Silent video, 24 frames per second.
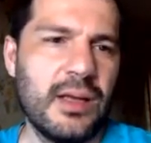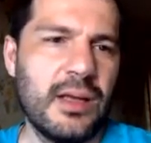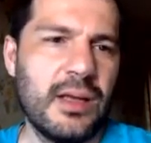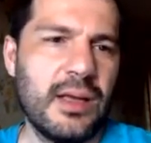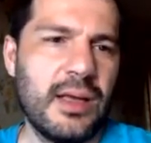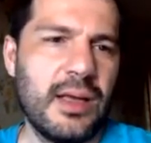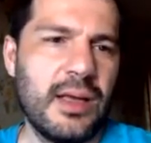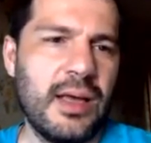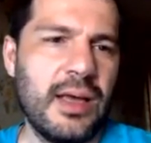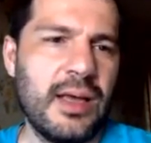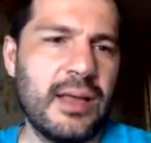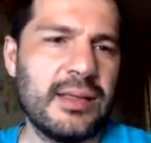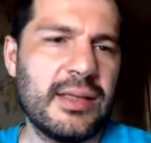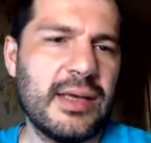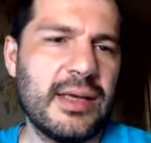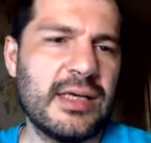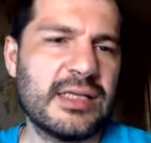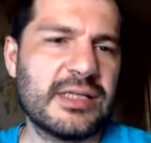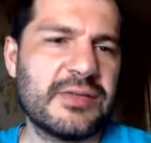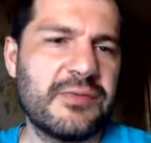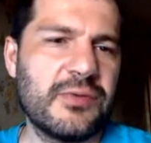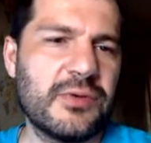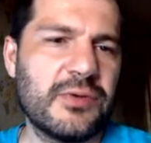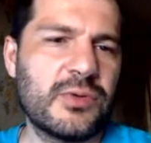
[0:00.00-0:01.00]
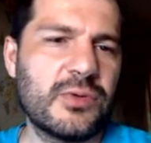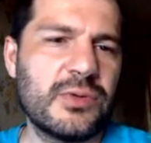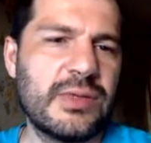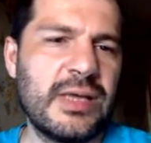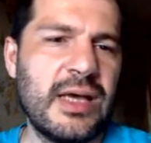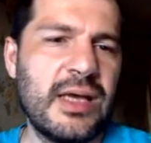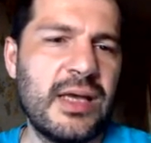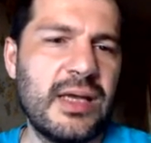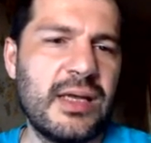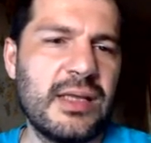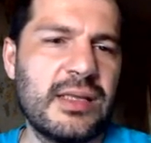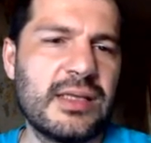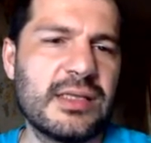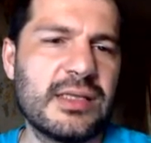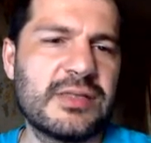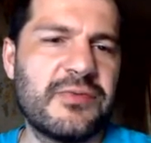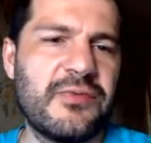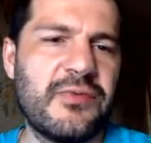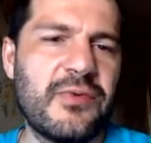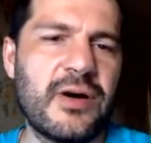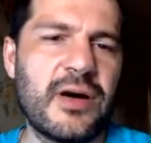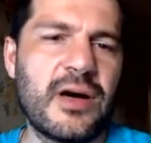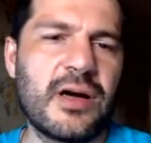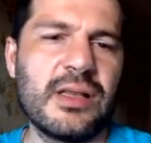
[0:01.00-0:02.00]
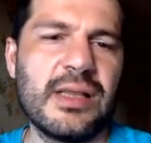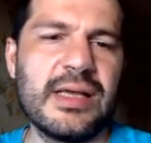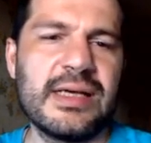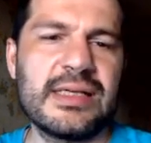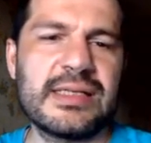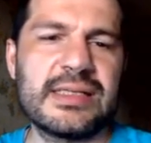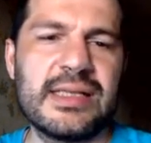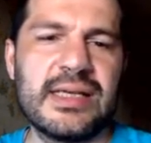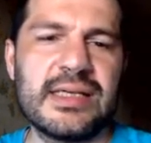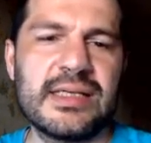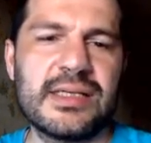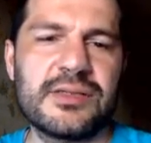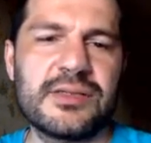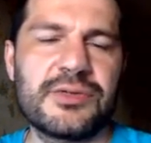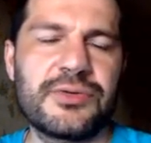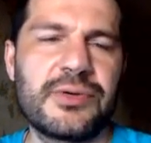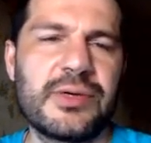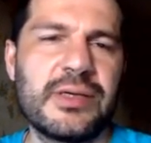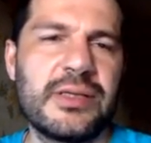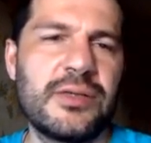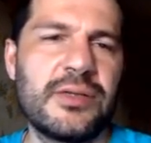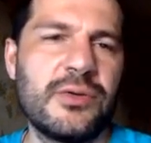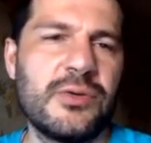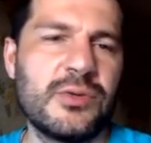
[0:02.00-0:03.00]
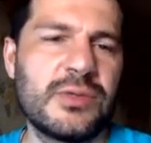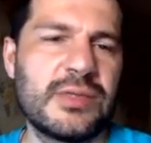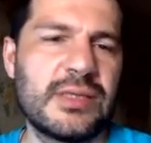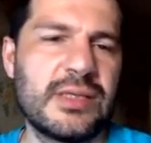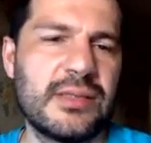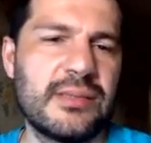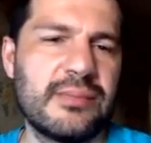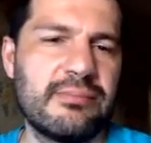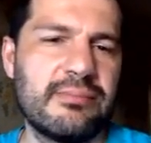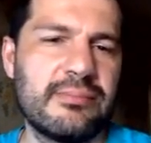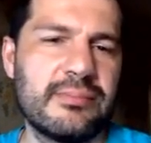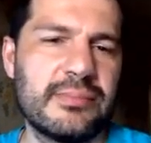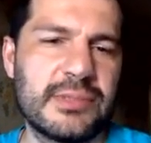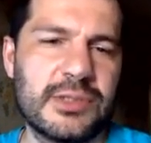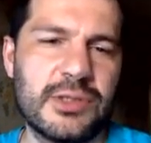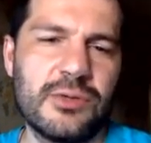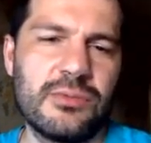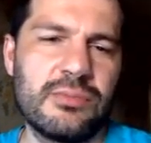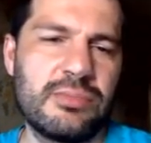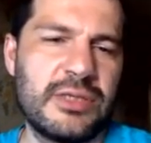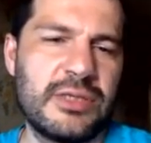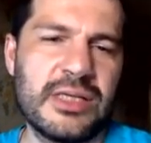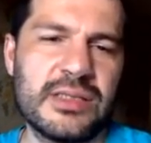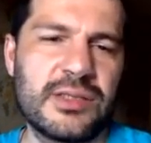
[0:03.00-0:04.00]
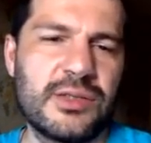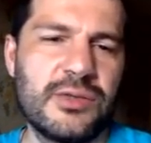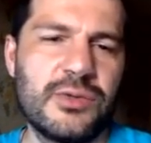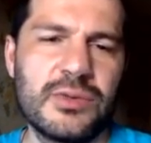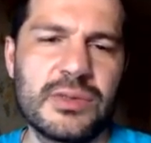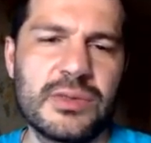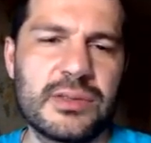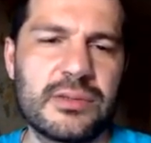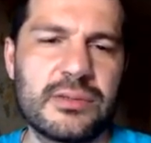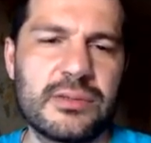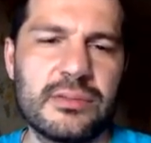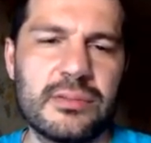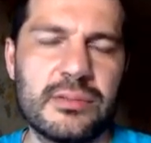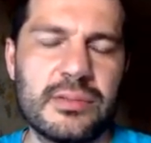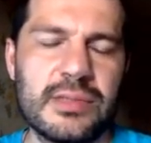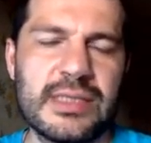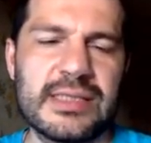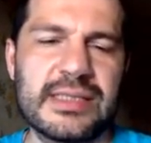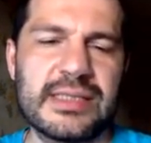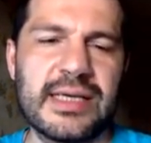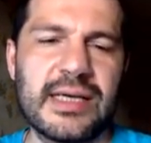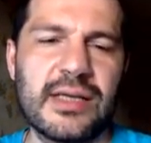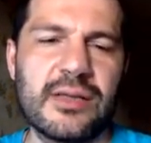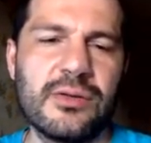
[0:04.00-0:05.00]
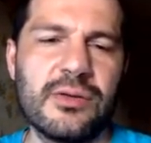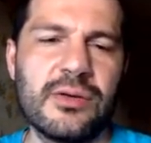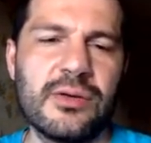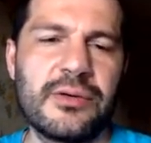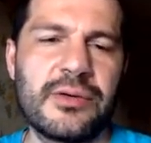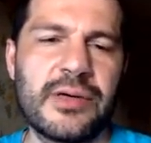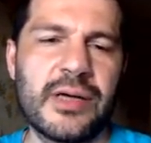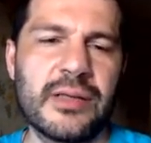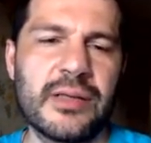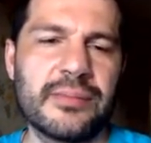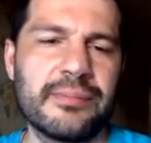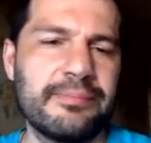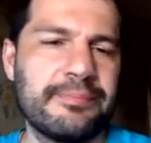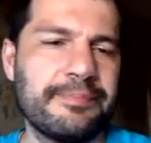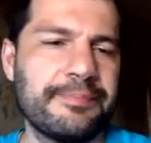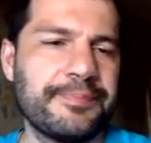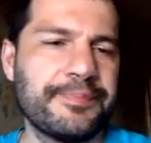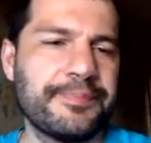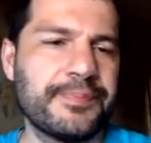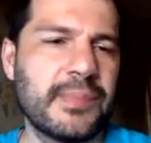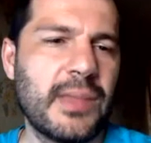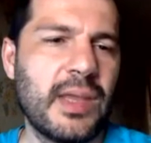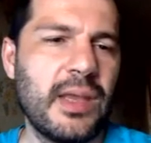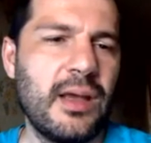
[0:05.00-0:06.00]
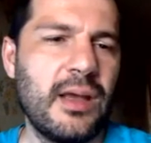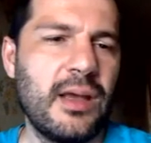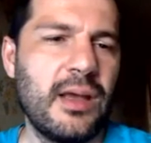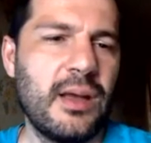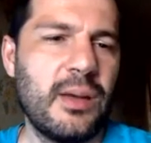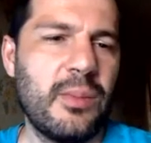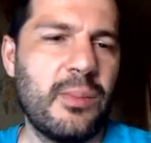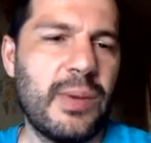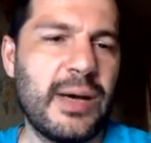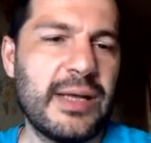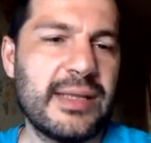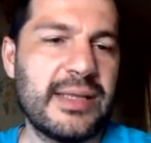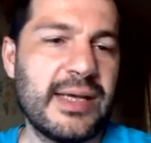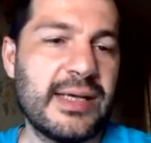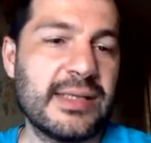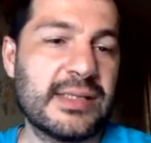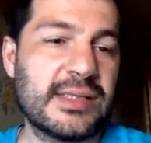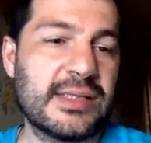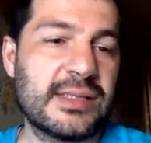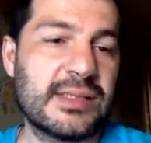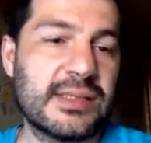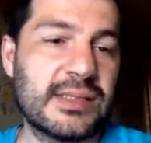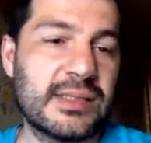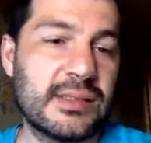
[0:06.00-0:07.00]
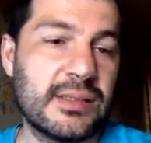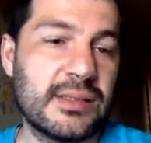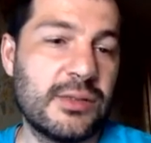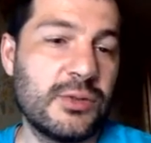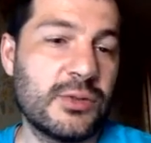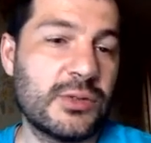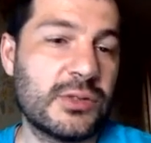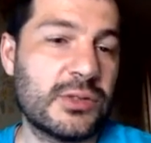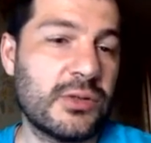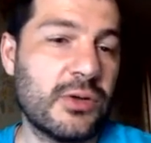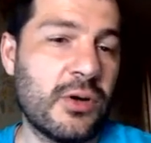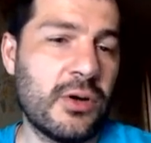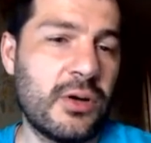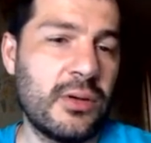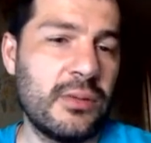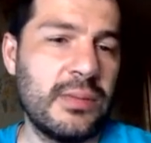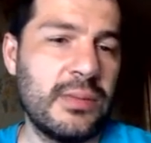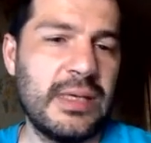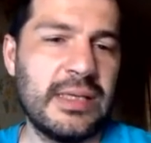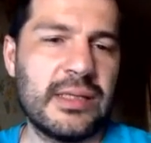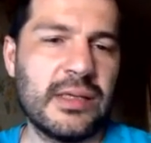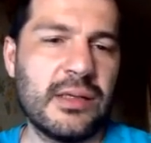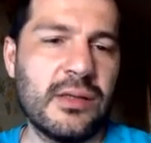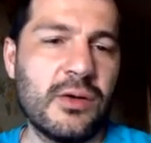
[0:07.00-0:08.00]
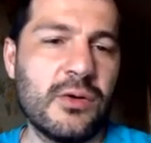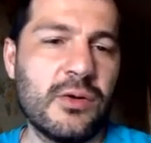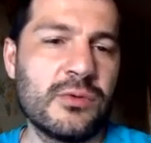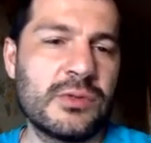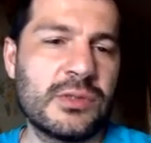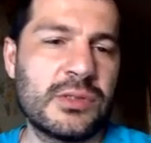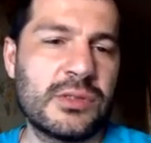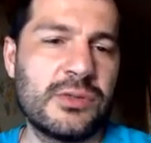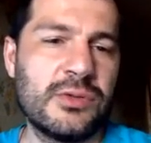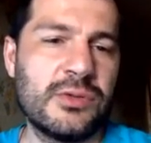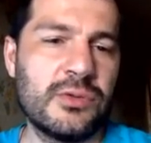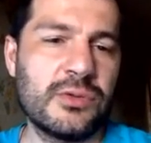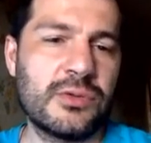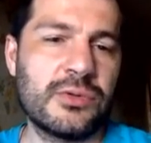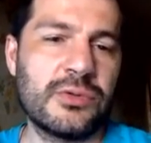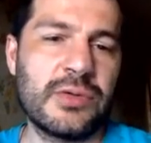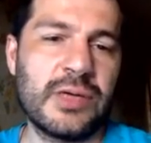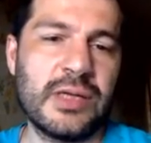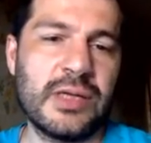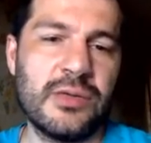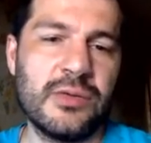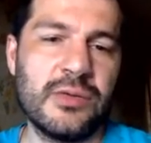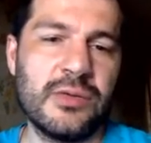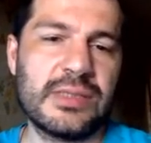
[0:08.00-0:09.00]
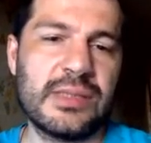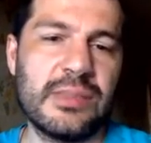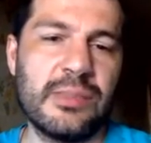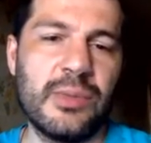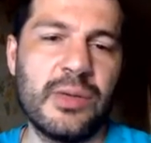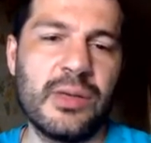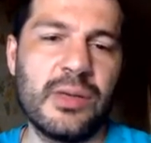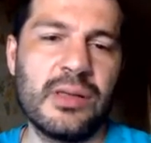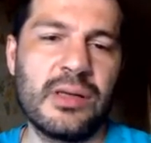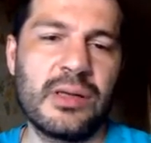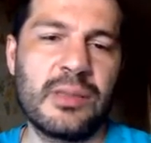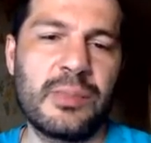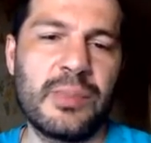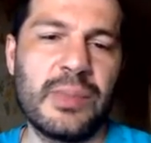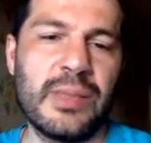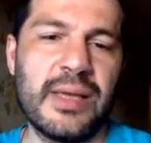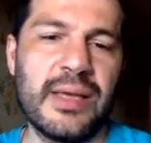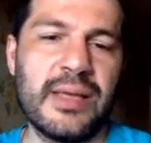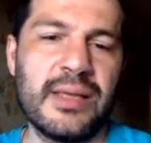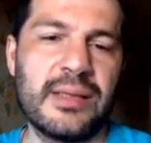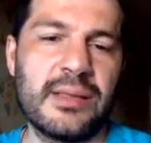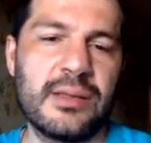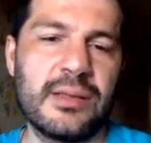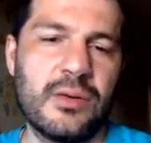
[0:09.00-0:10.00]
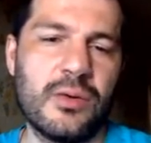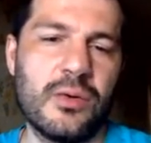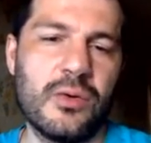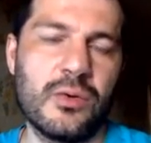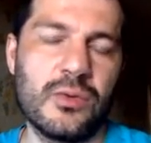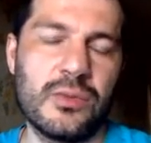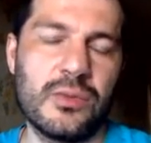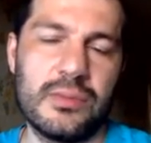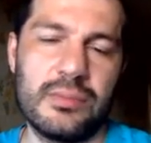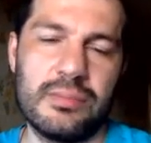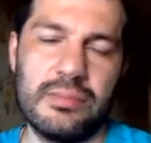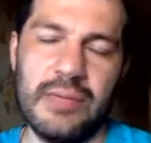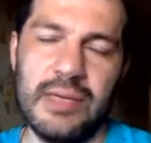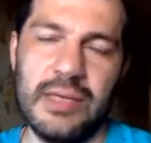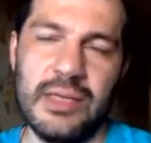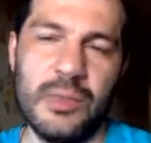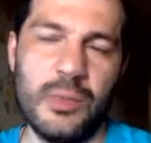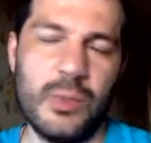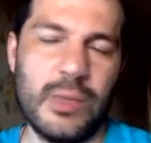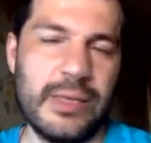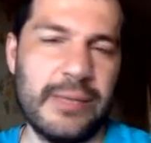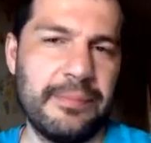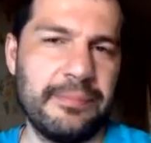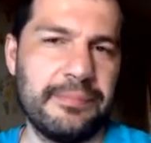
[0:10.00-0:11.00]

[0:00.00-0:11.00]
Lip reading: And as for today, it is far less necessary to use it. So just use TestScheduler.run. But as you saw, it allows you to reduce a boilerplate code anyway.